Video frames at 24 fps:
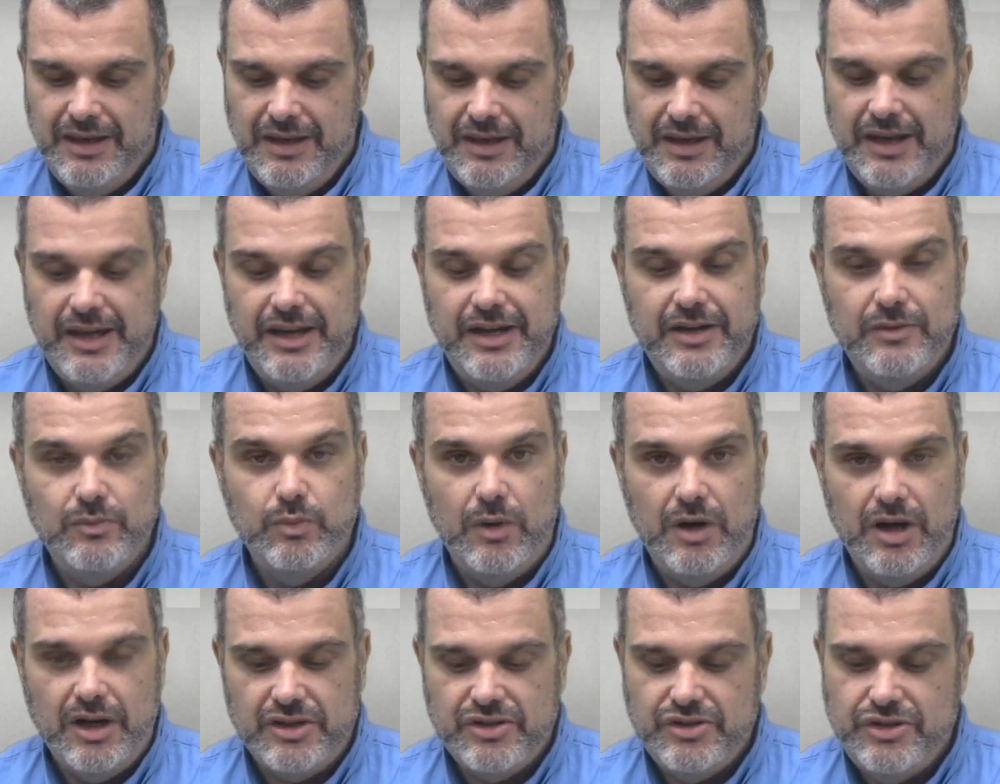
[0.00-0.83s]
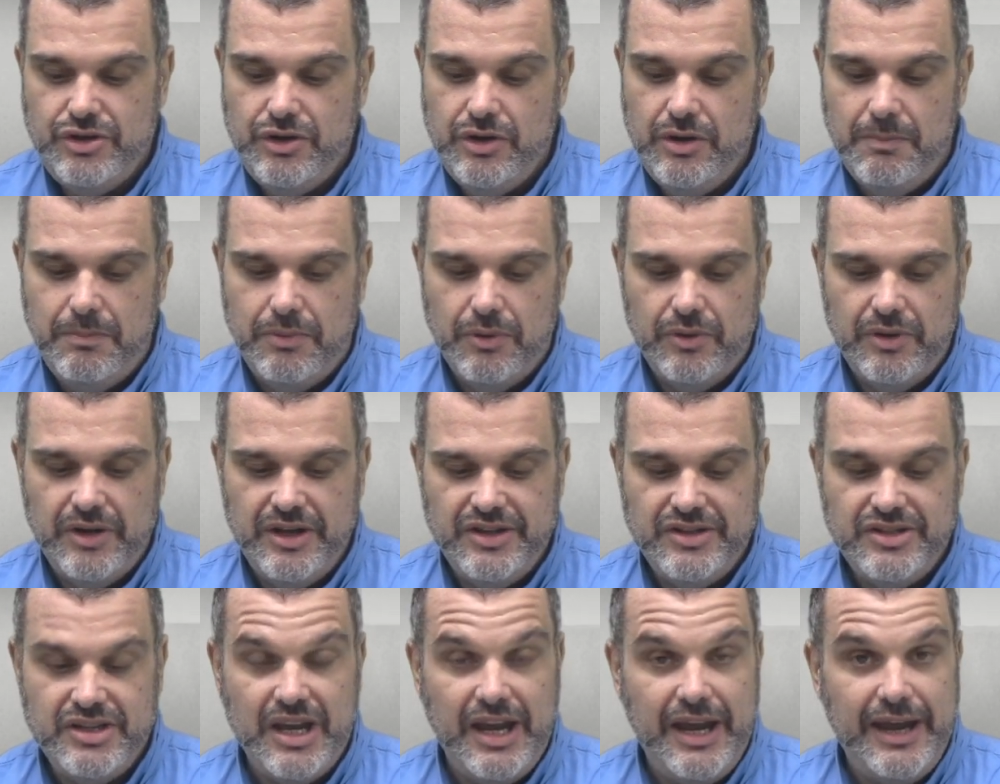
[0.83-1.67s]
And in walked two
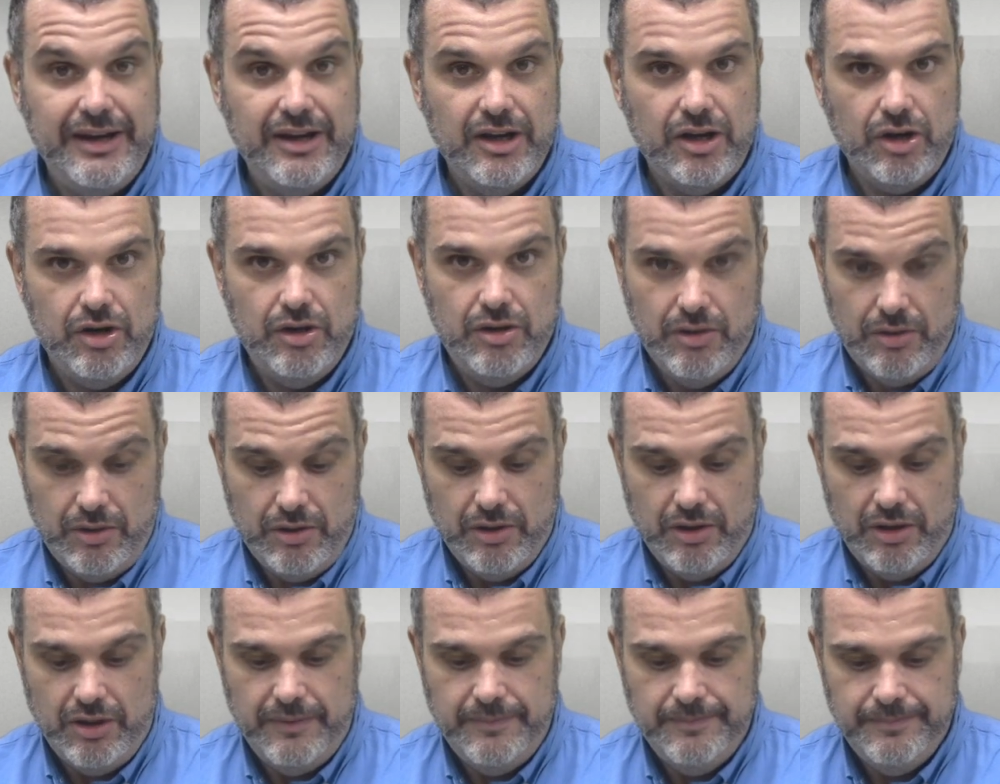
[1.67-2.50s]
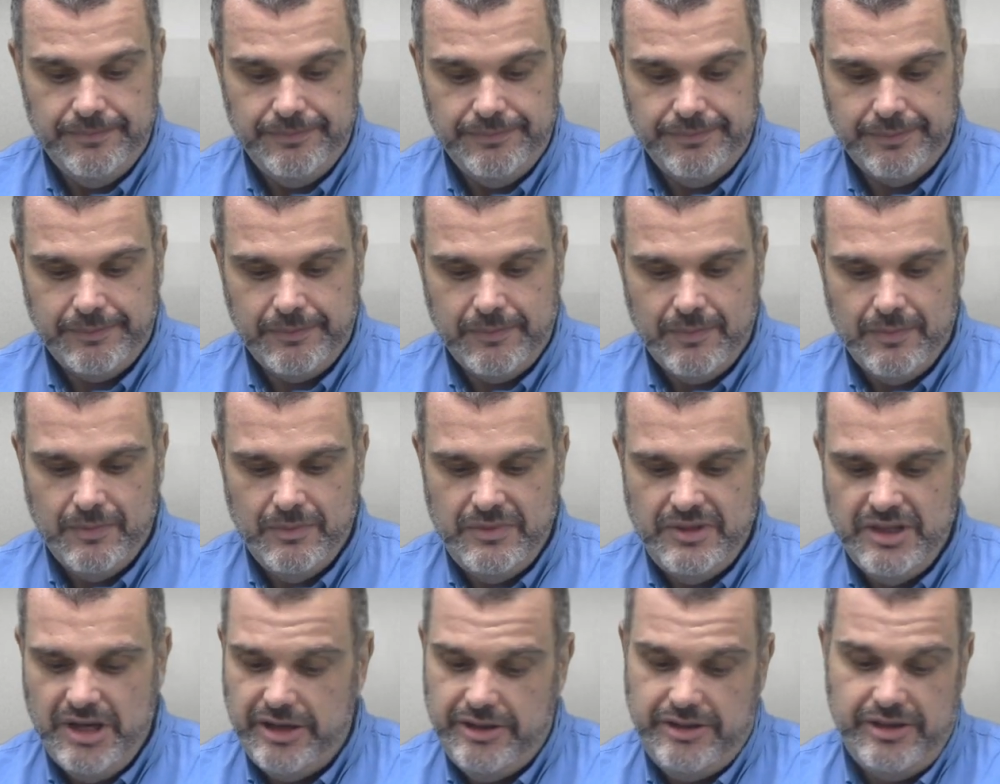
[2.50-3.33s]
boys and a girl.
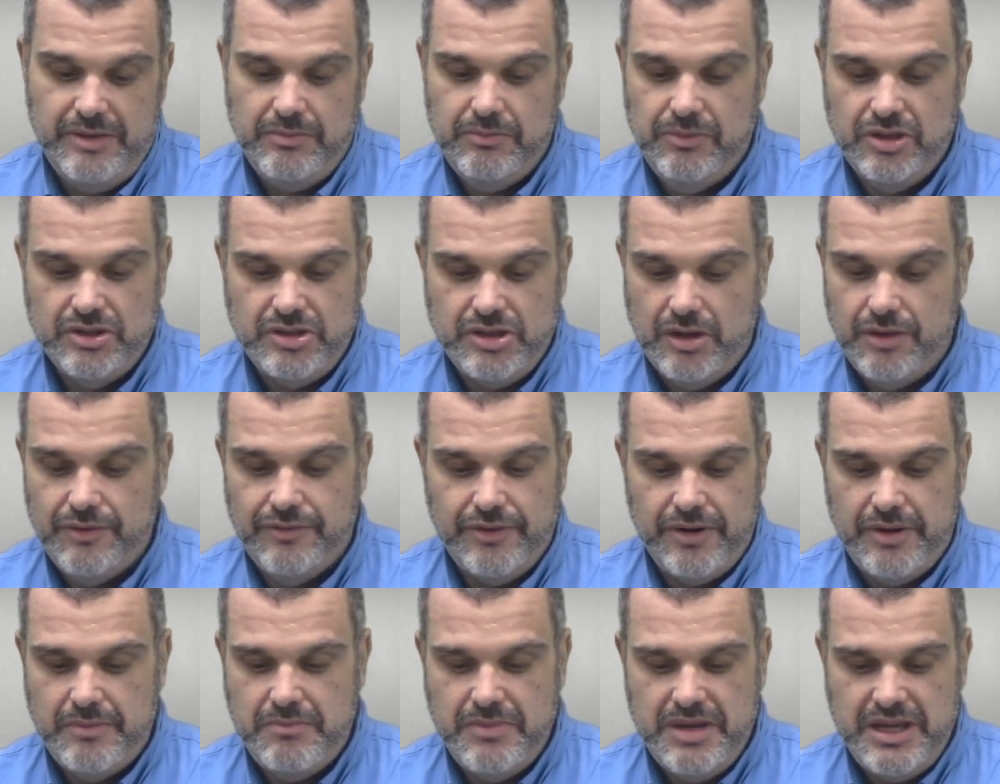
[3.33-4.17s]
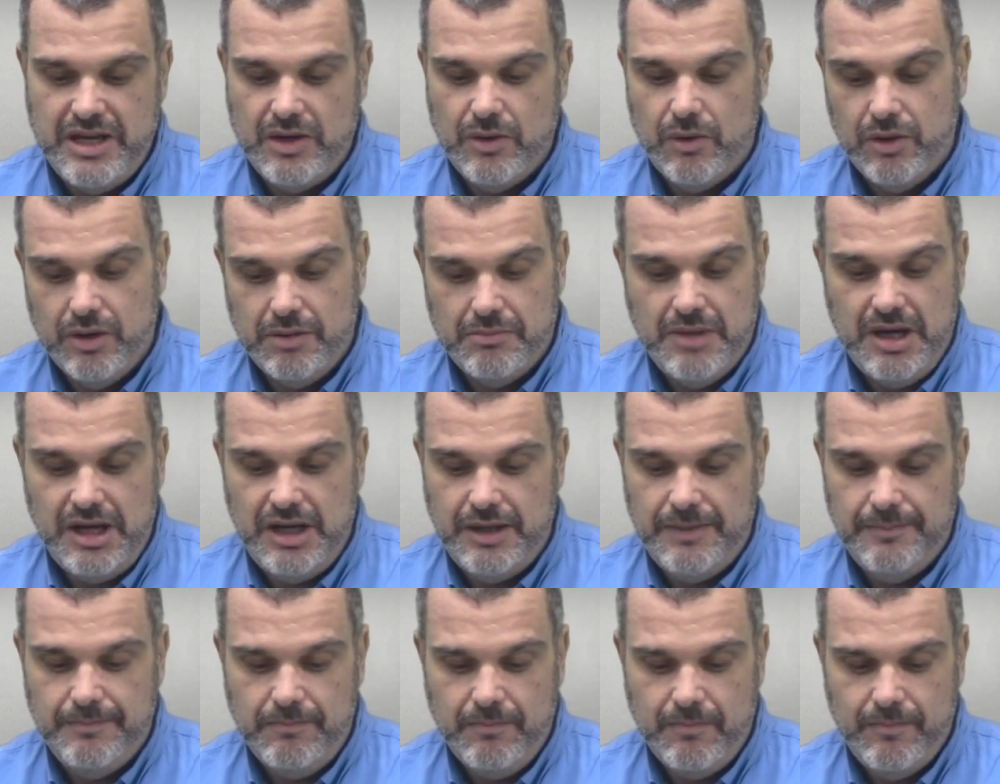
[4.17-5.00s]
None of them looked over at me or
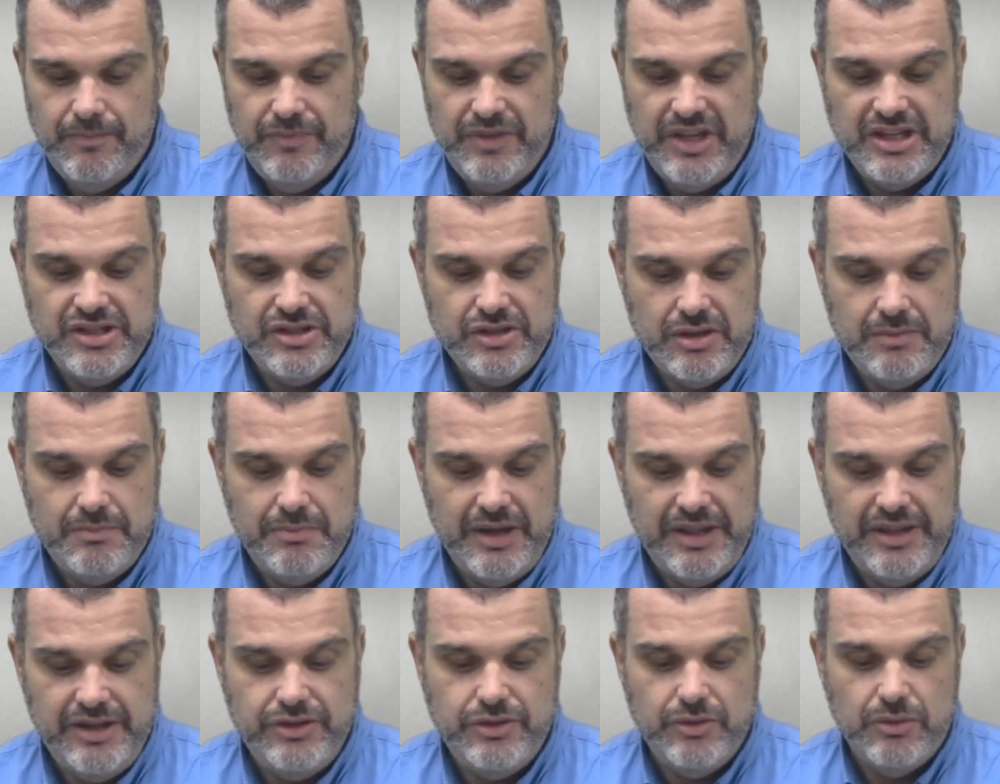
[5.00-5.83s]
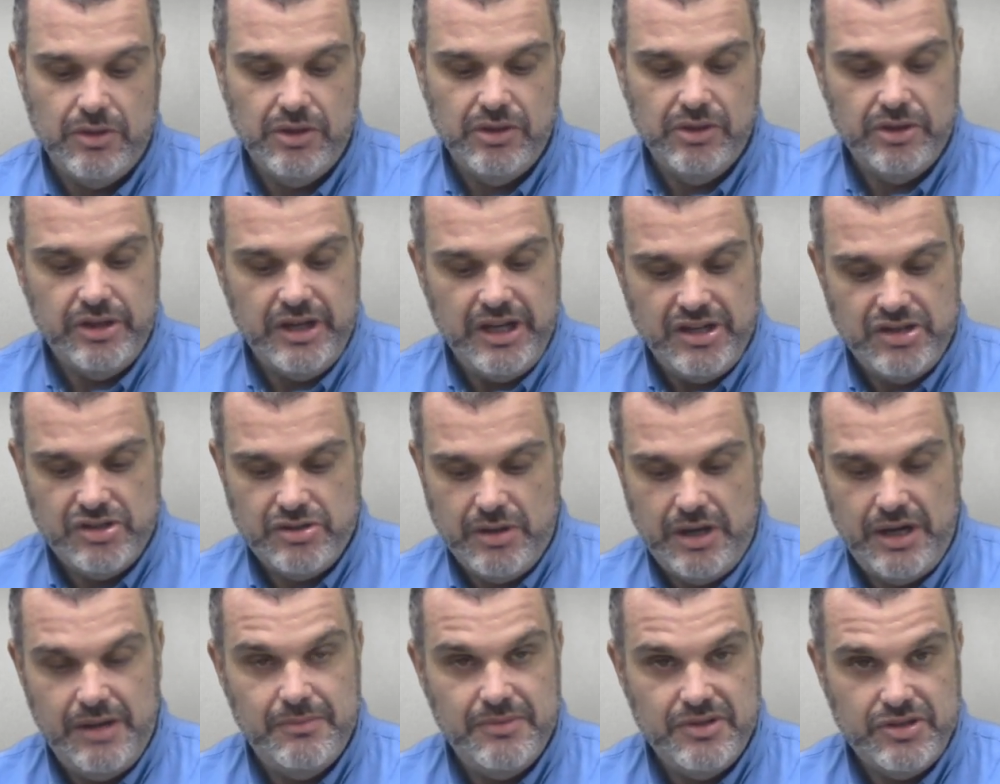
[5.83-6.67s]
Mom. They stood by the door looking
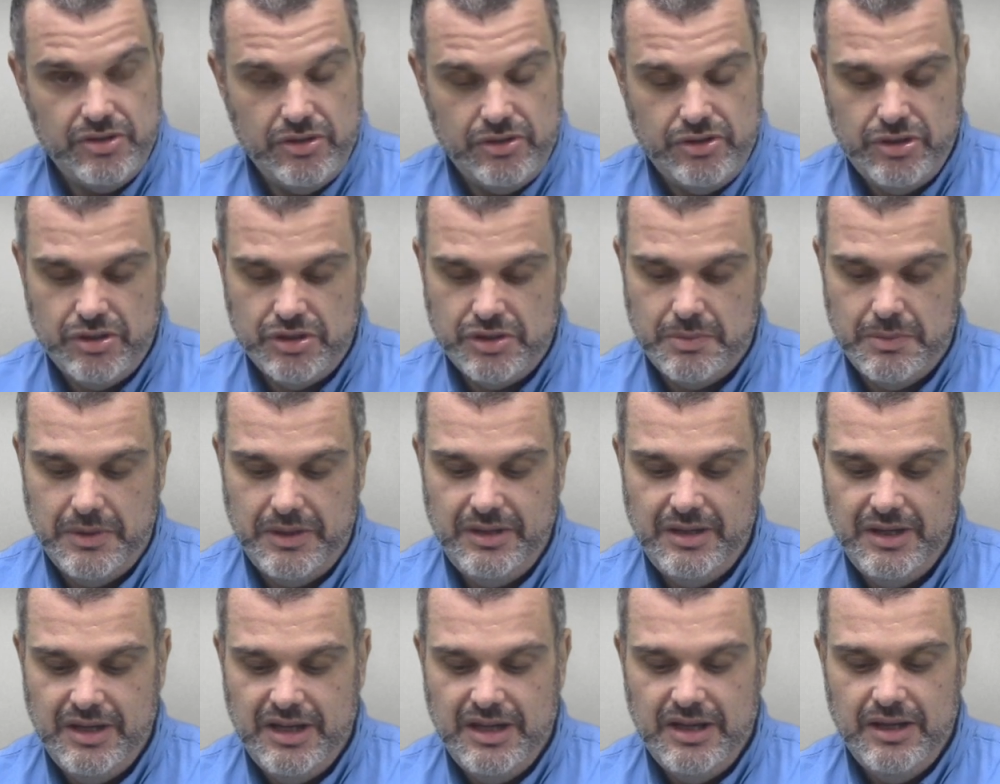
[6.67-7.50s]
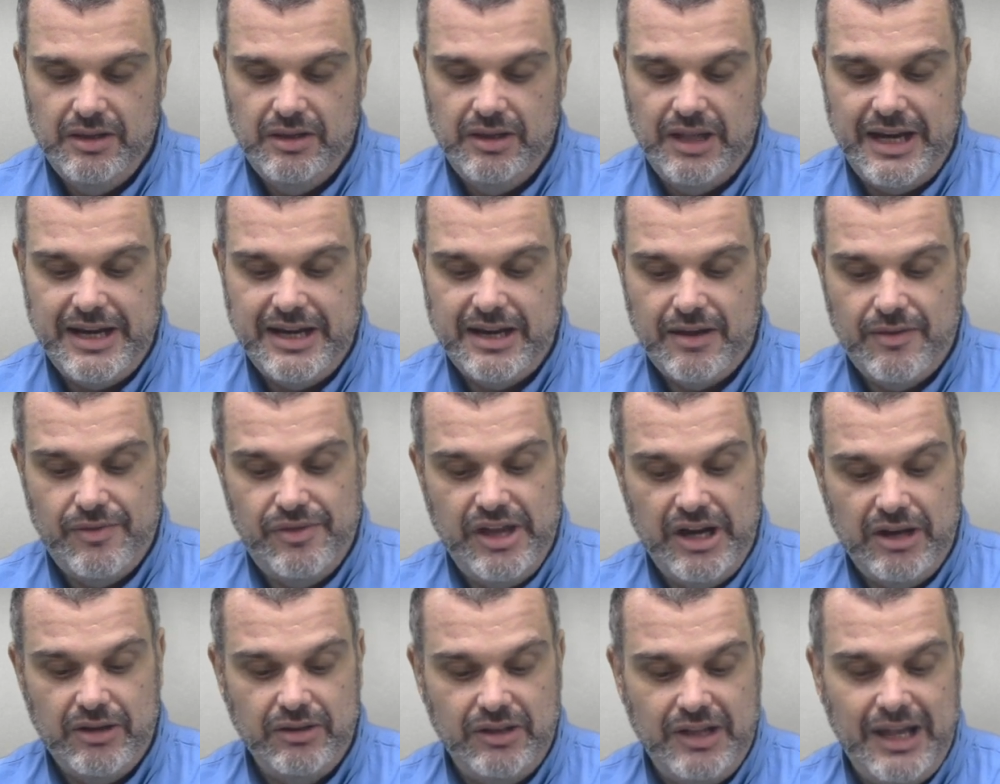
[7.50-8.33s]
straight at Mr. Tushman like
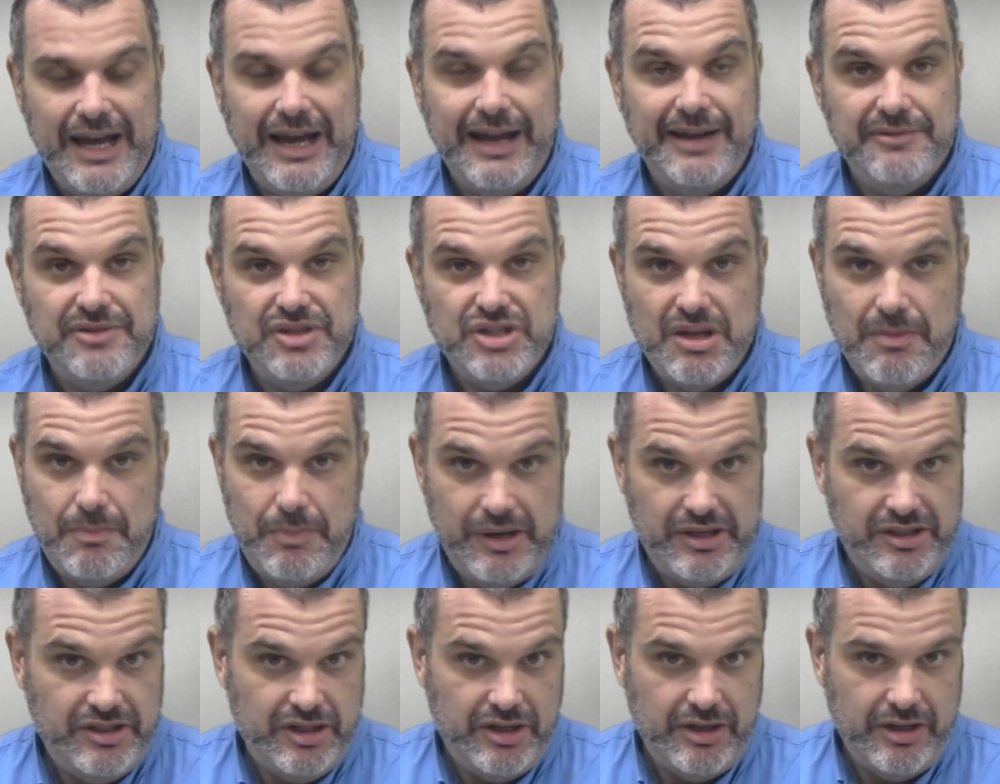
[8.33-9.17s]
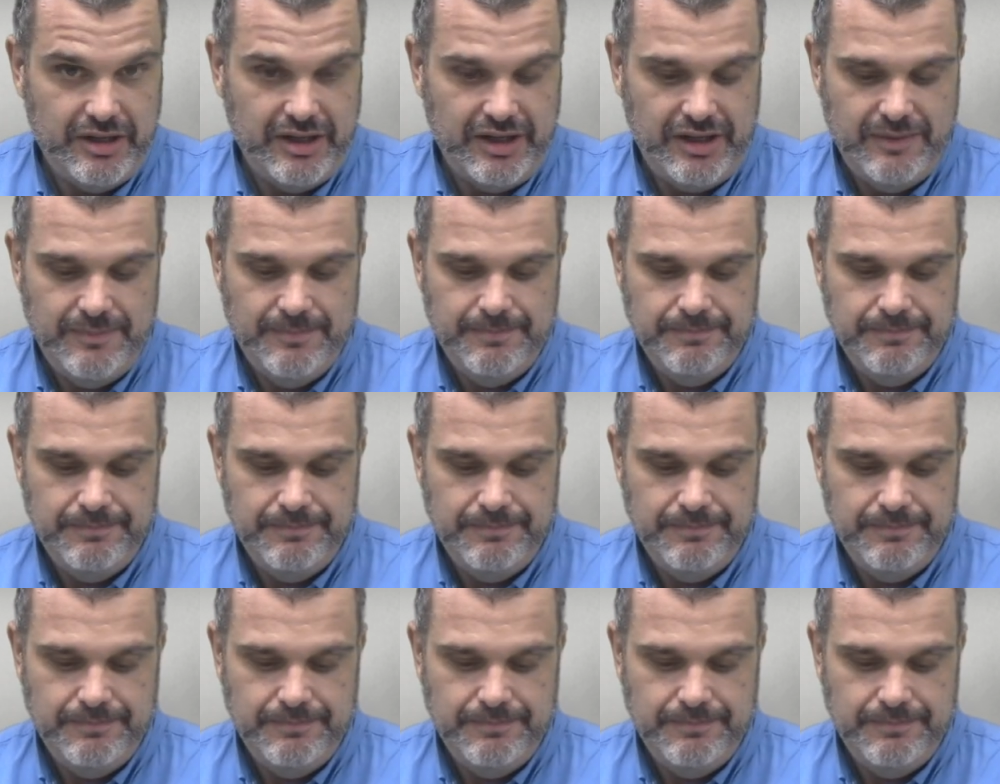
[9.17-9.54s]
their lives depended on it.